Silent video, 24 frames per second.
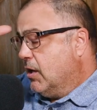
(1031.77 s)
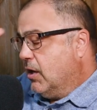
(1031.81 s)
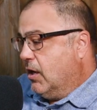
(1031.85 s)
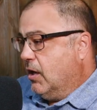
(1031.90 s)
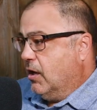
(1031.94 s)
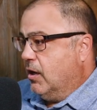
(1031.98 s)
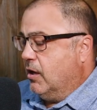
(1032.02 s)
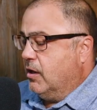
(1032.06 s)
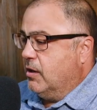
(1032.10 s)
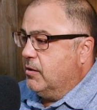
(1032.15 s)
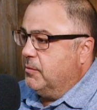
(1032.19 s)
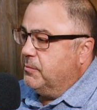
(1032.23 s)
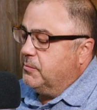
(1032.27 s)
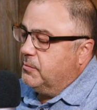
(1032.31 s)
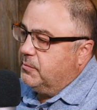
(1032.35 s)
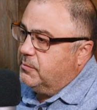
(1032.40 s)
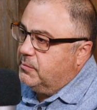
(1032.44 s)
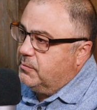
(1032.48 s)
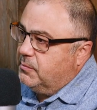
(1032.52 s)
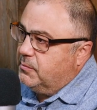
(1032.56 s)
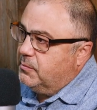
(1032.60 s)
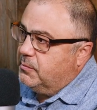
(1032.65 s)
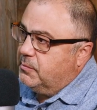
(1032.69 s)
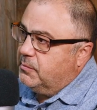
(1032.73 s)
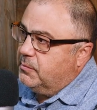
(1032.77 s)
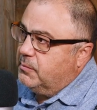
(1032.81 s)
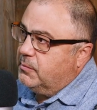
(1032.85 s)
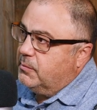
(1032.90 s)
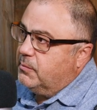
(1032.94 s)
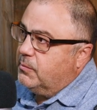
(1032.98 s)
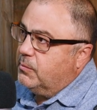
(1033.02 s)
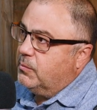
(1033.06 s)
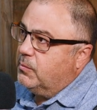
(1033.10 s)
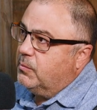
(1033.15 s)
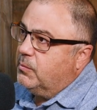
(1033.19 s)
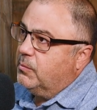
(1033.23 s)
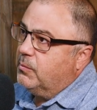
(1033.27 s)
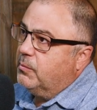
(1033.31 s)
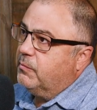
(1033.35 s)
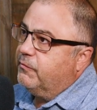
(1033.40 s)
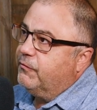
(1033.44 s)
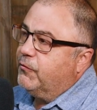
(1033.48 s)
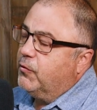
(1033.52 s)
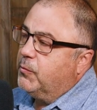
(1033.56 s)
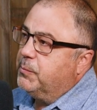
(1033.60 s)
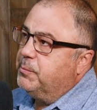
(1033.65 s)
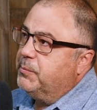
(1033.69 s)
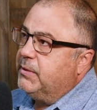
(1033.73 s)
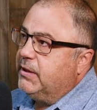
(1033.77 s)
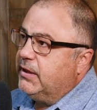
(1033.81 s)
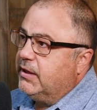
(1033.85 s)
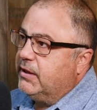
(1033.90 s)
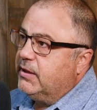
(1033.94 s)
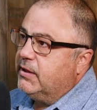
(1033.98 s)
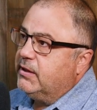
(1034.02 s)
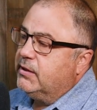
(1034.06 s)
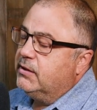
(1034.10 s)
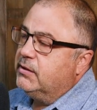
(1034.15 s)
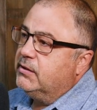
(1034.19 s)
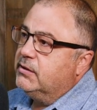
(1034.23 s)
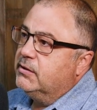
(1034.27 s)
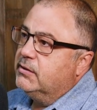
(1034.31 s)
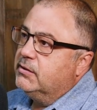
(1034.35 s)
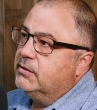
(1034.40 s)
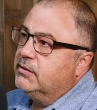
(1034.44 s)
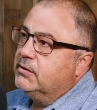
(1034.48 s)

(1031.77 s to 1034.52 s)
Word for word: Um, for me.